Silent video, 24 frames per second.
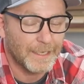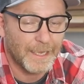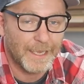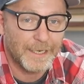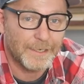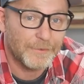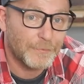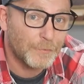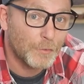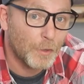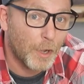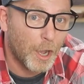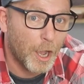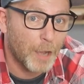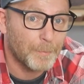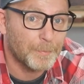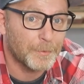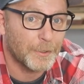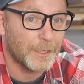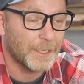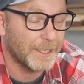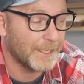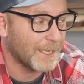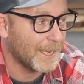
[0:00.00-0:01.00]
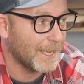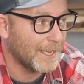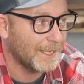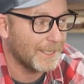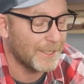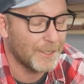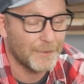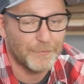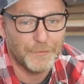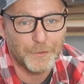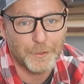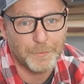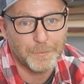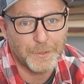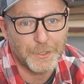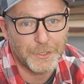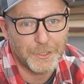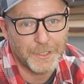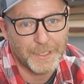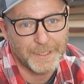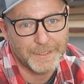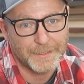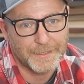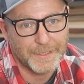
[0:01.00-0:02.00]
And if you upgrade any of your
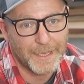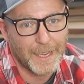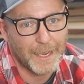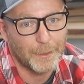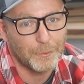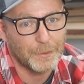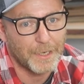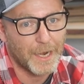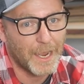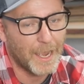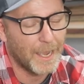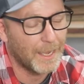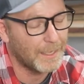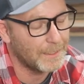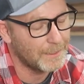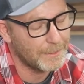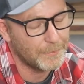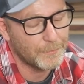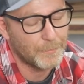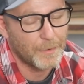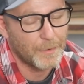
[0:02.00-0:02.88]
machines, I would highly